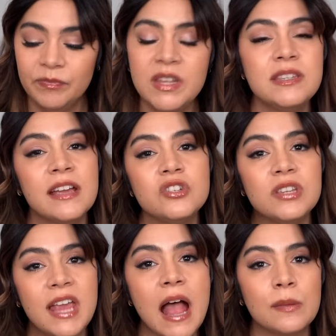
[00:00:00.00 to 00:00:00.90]
This
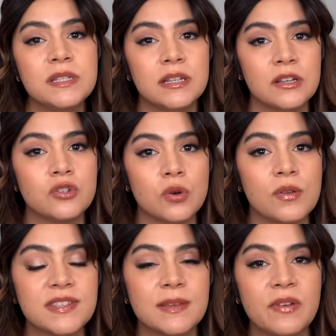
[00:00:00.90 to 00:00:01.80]
actually helps to
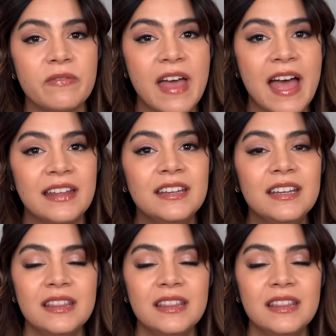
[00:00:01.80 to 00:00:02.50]
control some of that.